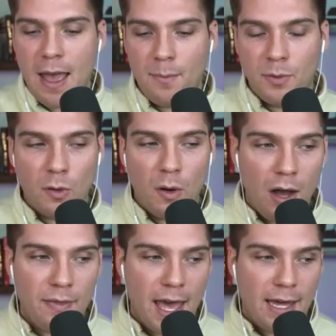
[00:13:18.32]
So
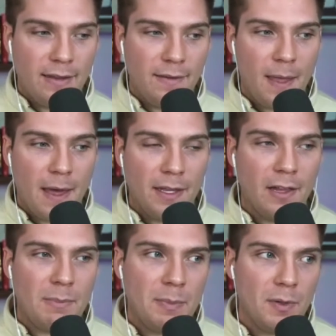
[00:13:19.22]
on that, I think a lot
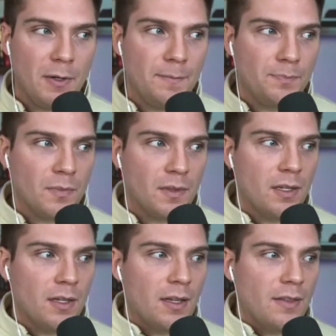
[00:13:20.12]
of people,
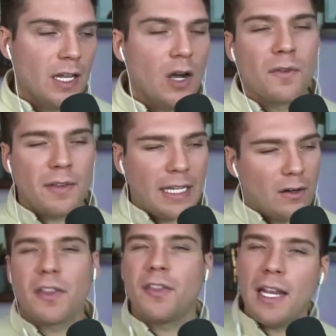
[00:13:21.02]
they can
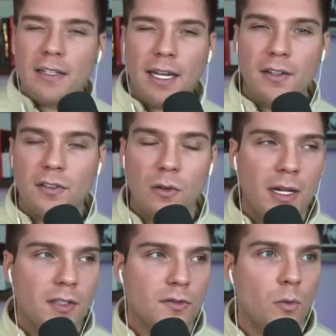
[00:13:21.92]
overthink titles so
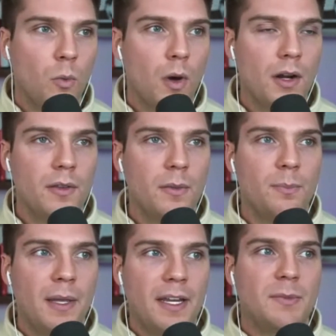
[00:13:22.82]
much. So what are the
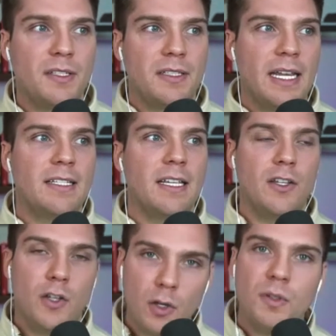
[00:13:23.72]
biggest mistakes that
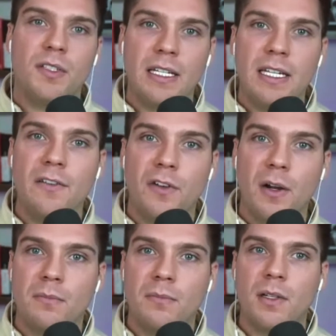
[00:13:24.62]
you see
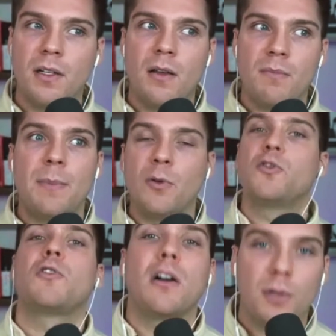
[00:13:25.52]
from people who
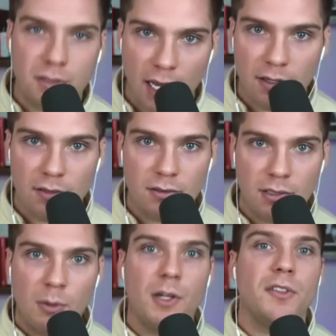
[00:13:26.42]
struggle with titles?
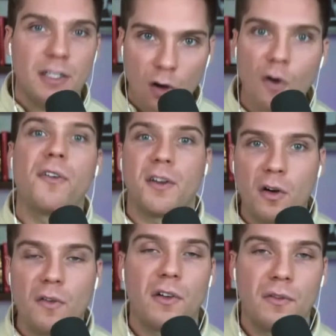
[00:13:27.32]
Like, what do you see over and
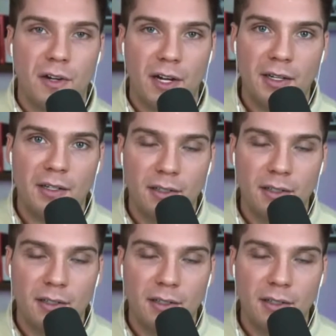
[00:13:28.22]
over and over again?